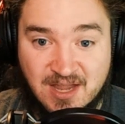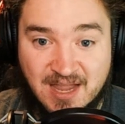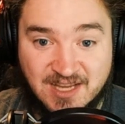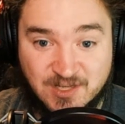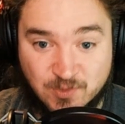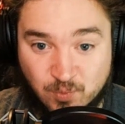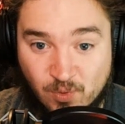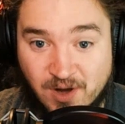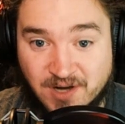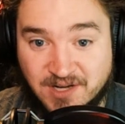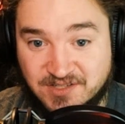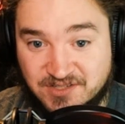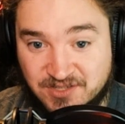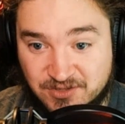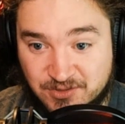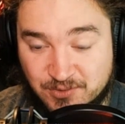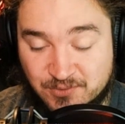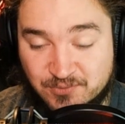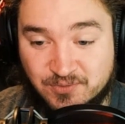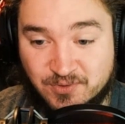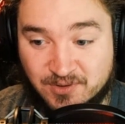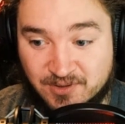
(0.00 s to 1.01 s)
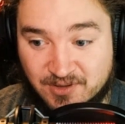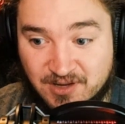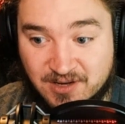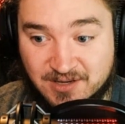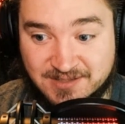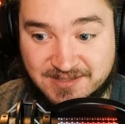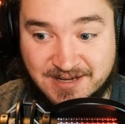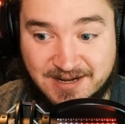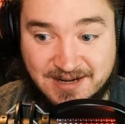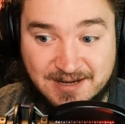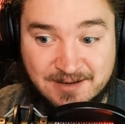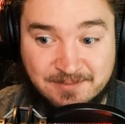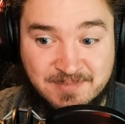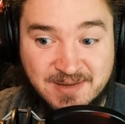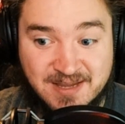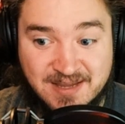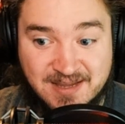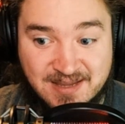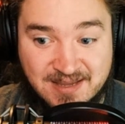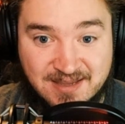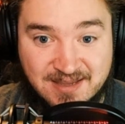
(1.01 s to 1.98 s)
has wanted to do for a long time.